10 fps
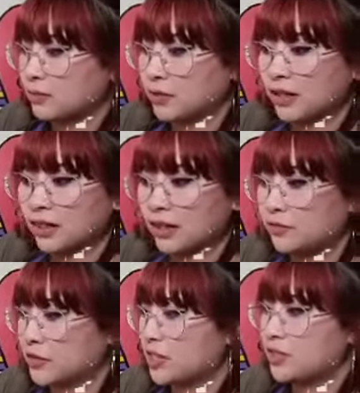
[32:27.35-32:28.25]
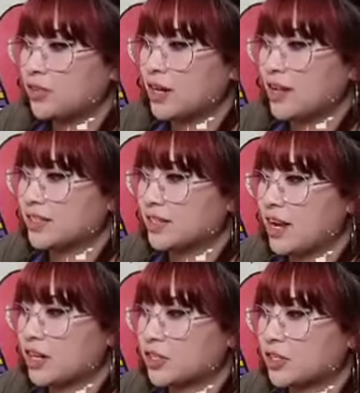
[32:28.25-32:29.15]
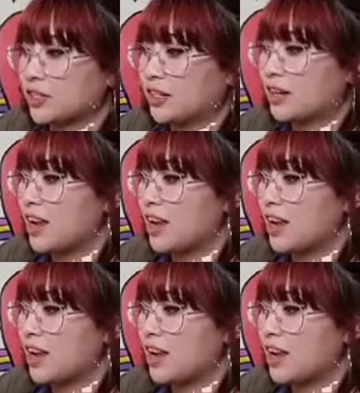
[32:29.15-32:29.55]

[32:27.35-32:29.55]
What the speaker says: We'd love to see you guys in action and